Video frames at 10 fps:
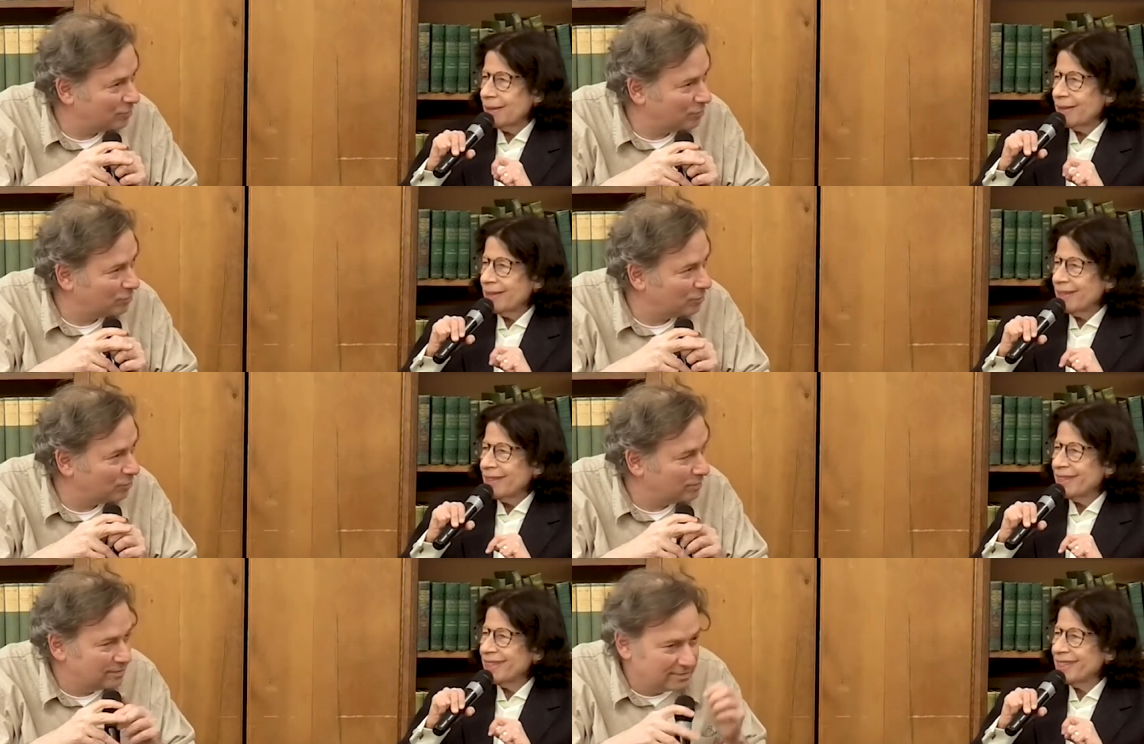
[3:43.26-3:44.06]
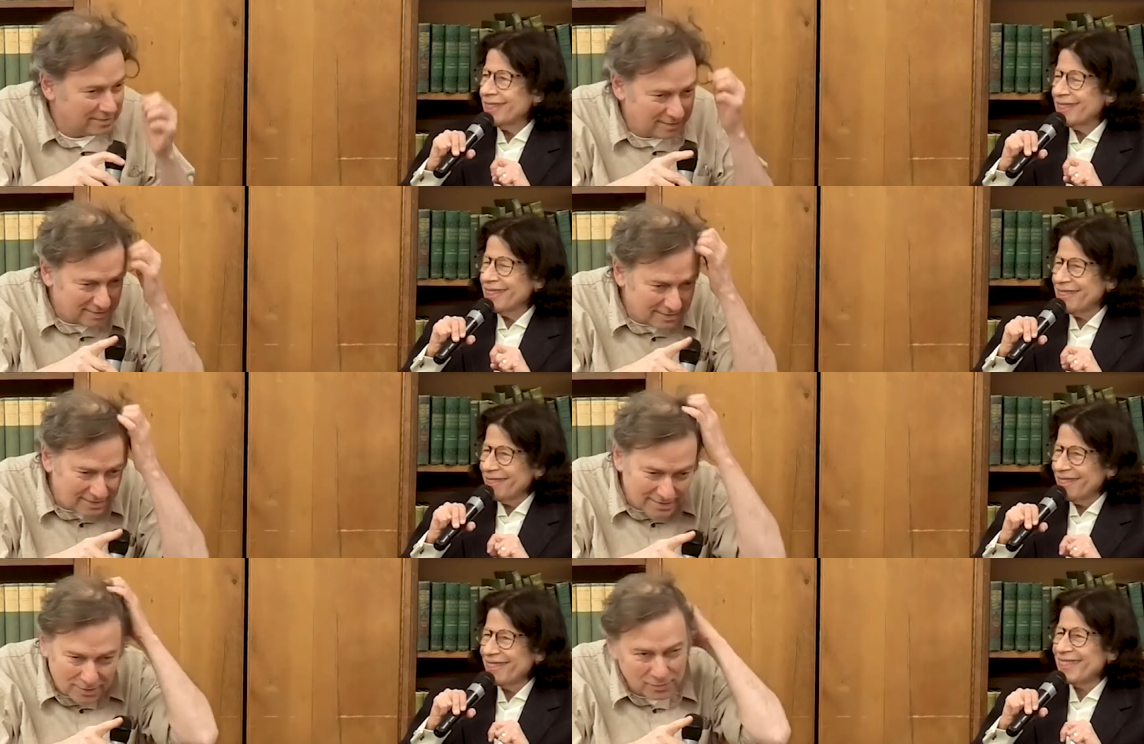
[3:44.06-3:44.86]
Speaker 1: no, no.
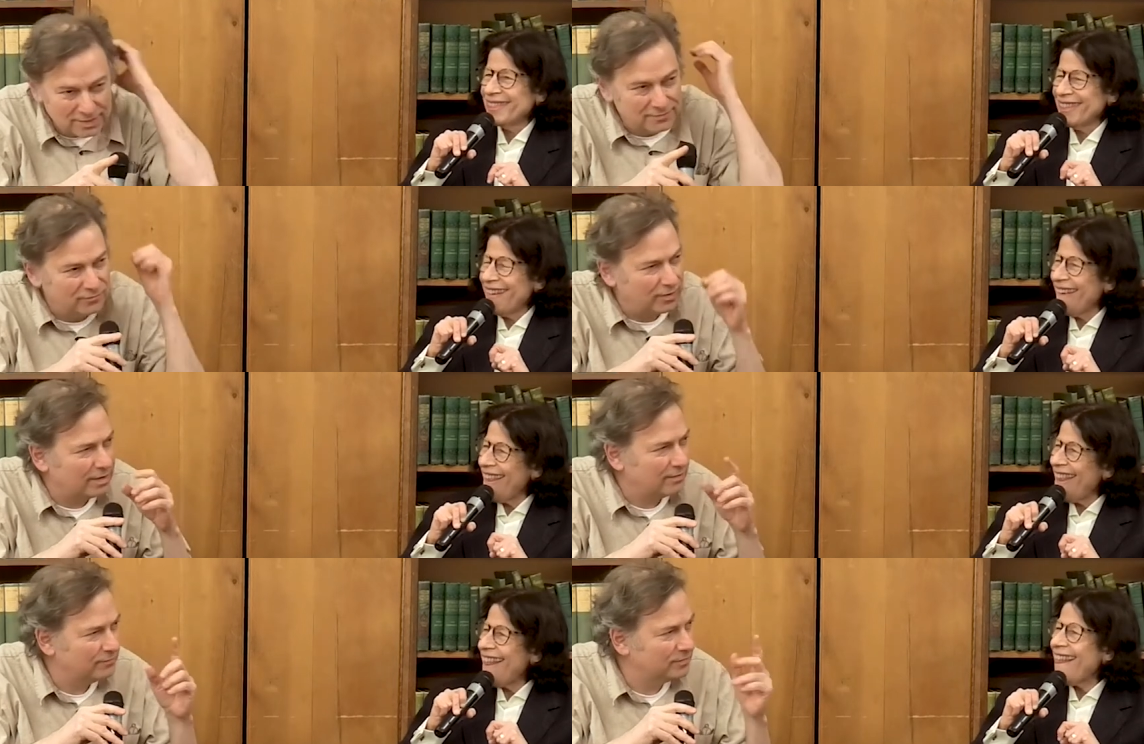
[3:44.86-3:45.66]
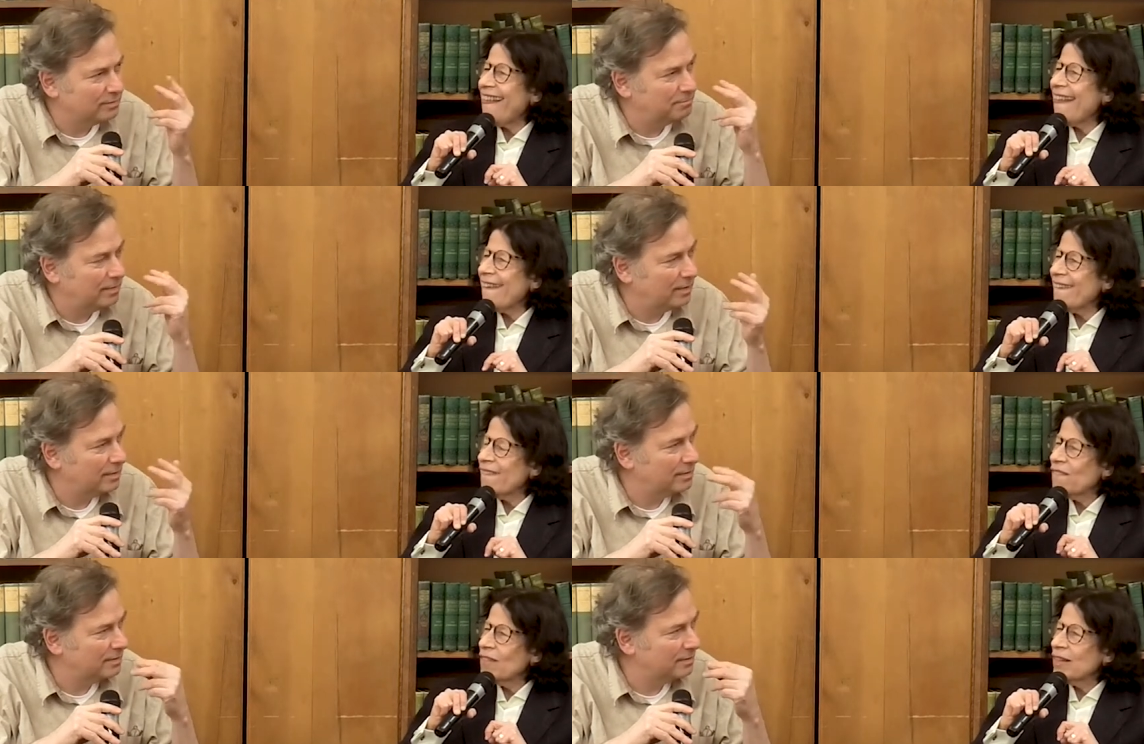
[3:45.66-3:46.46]
yeah, no, it involved um, uh,
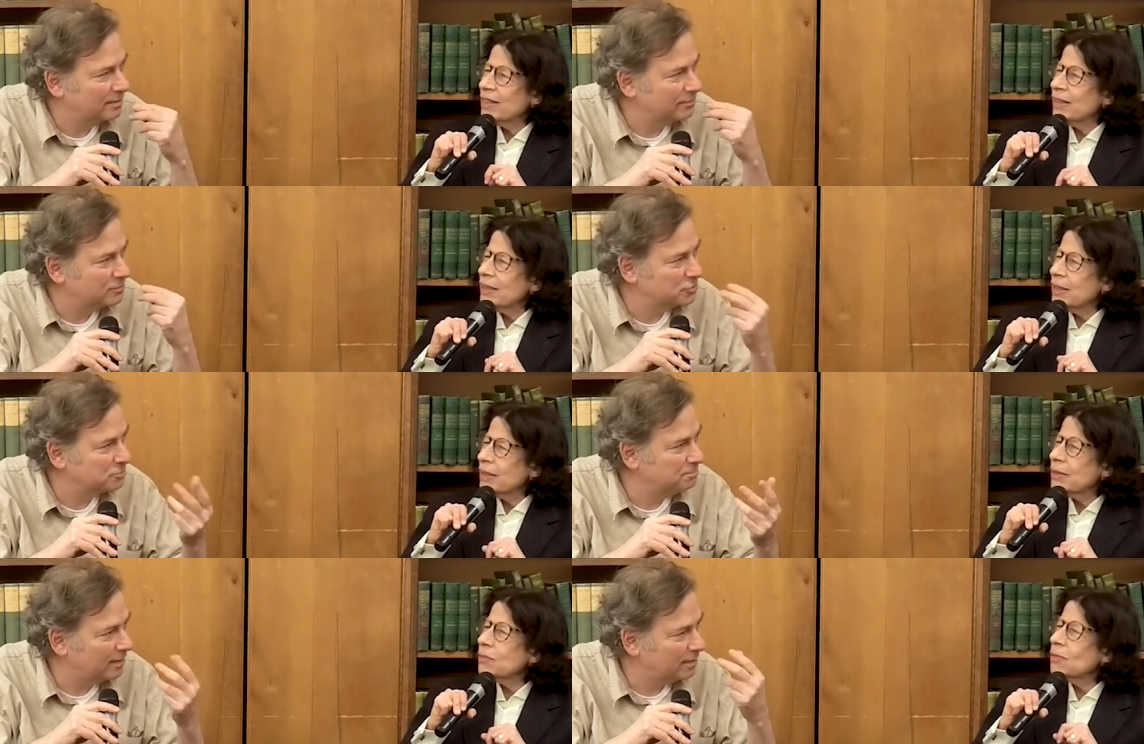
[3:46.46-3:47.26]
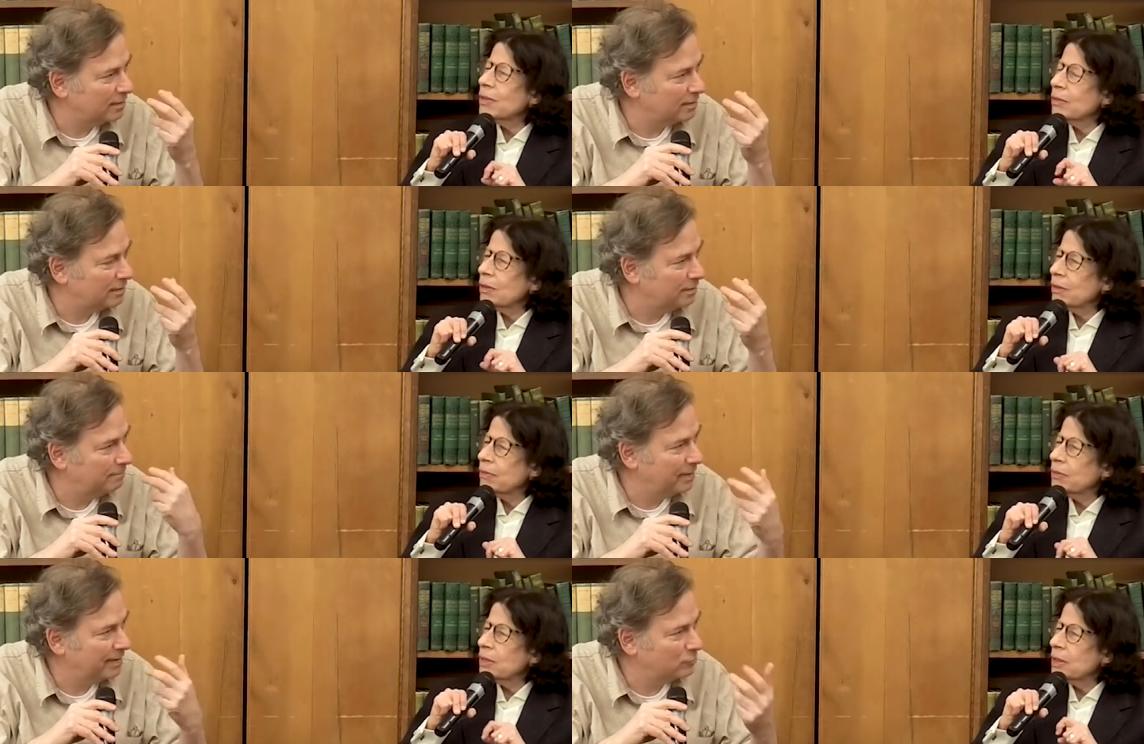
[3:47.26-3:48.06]
uh, the smell, a
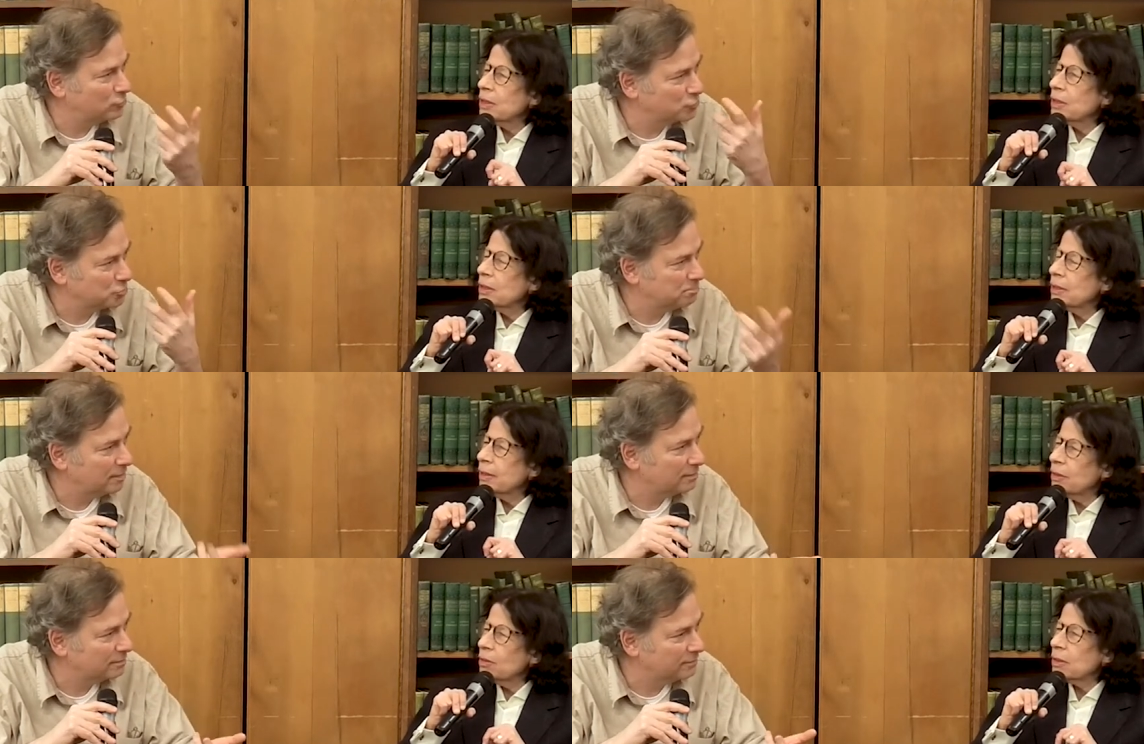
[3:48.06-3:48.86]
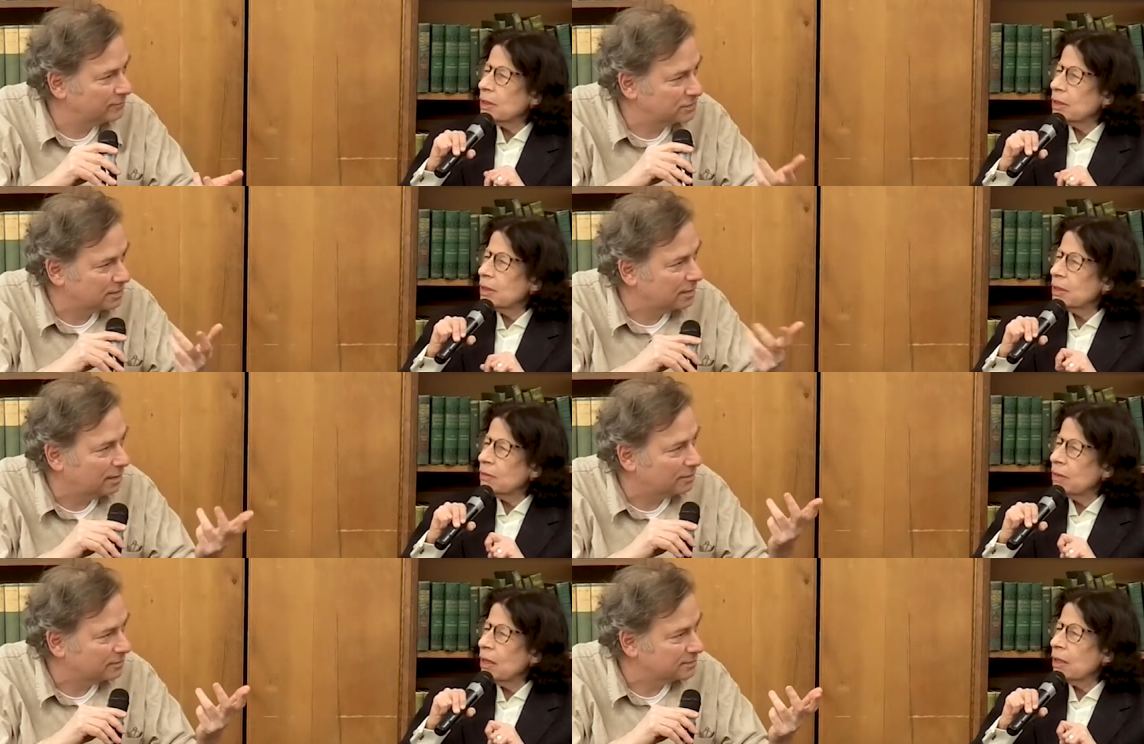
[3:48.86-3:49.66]
man who smelled of
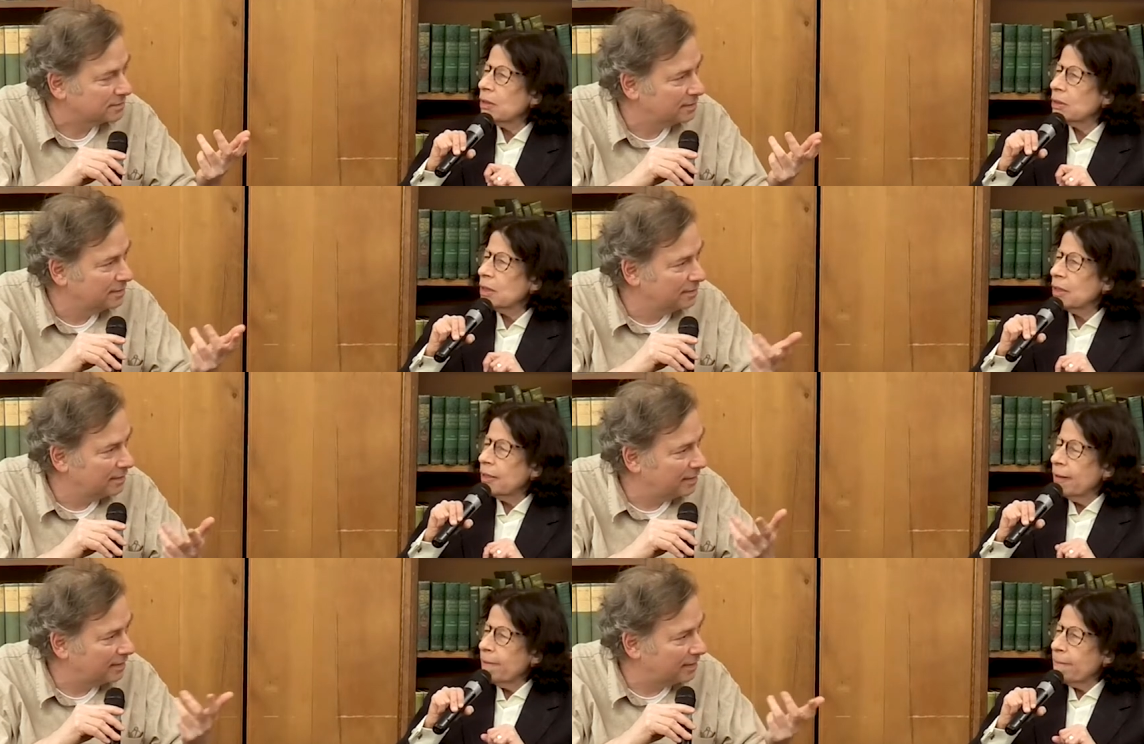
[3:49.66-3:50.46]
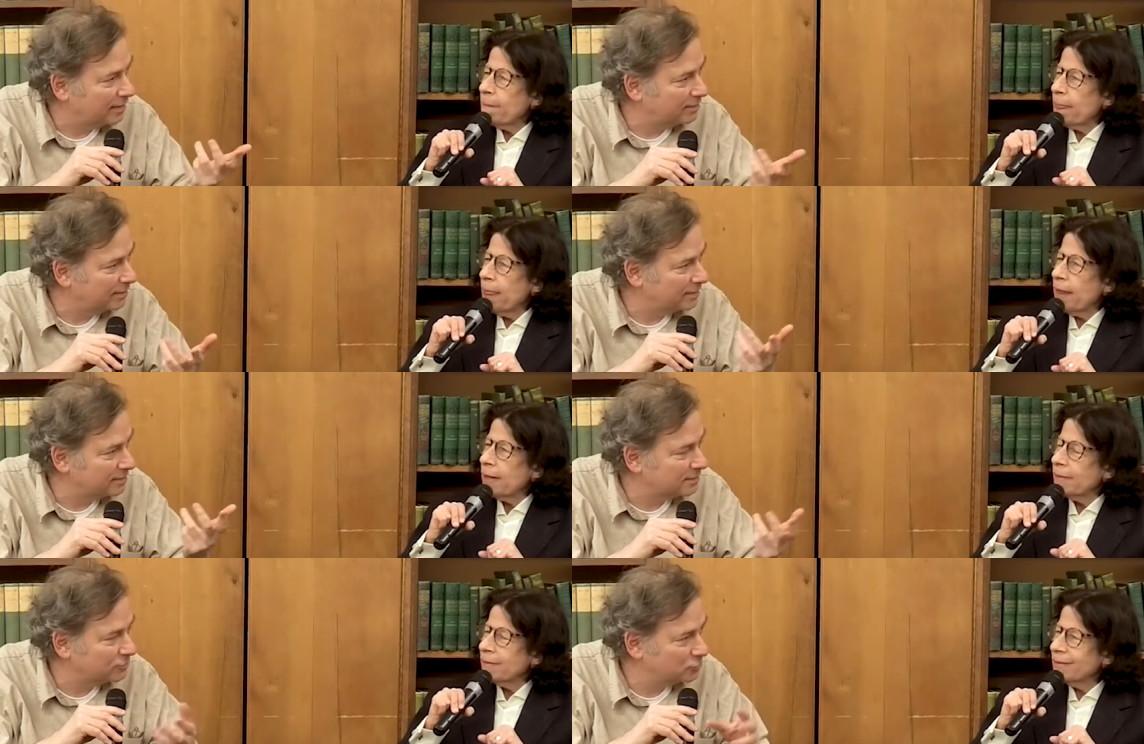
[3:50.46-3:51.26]
cigars. And, I, and they
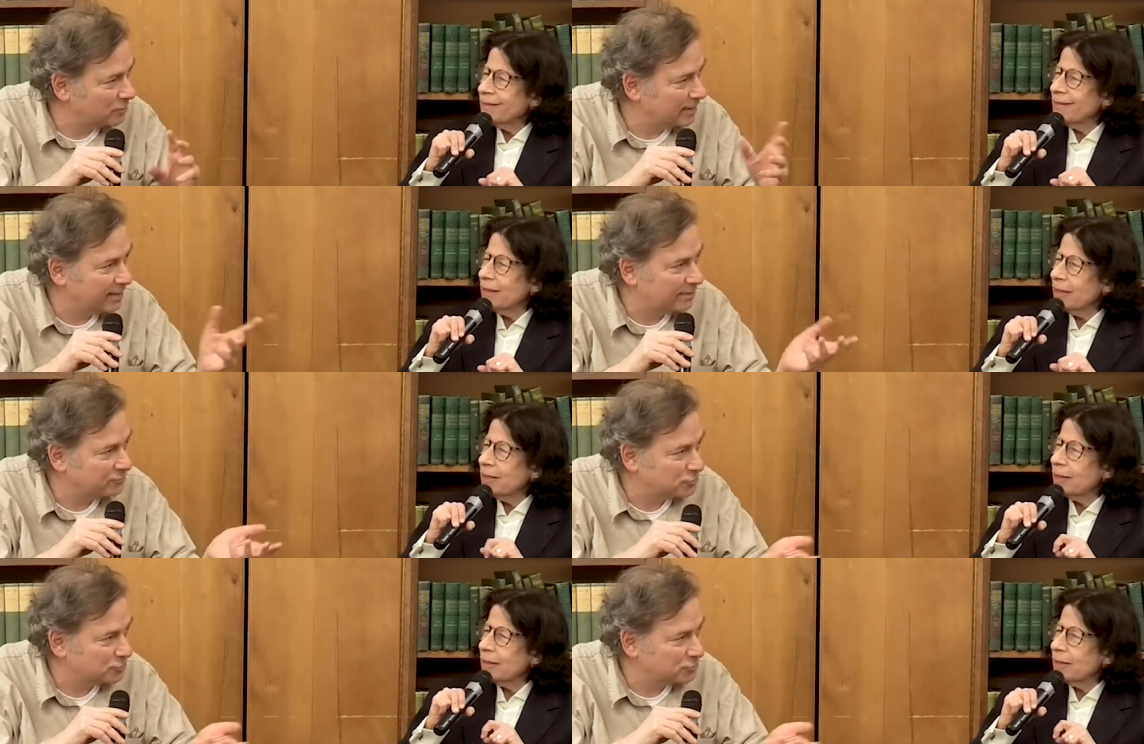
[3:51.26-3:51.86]
said, you can't have